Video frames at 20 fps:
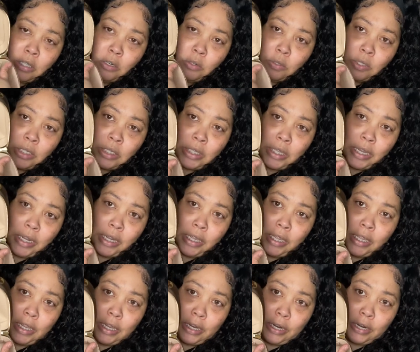slit
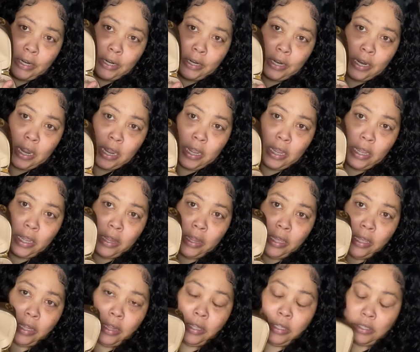here. And
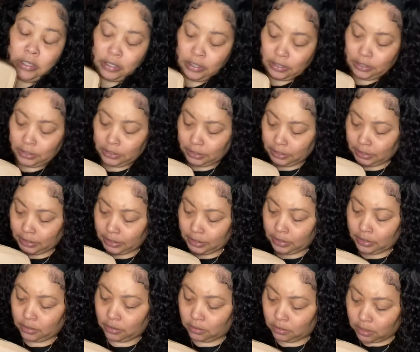then this is
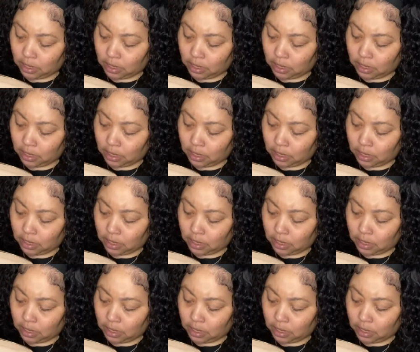just,